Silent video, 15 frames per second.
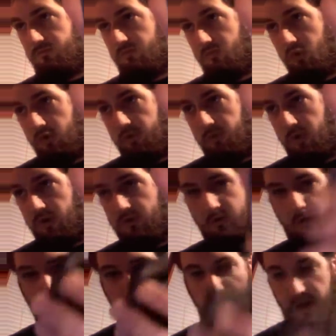works well.
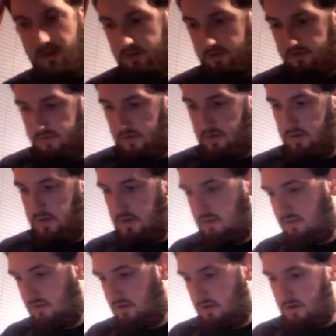I mean, dialing's fairly
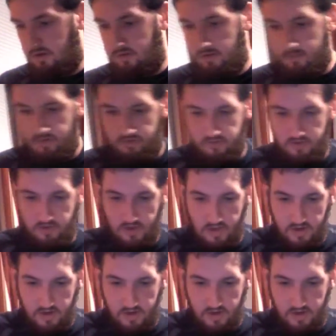easy. Let me show you the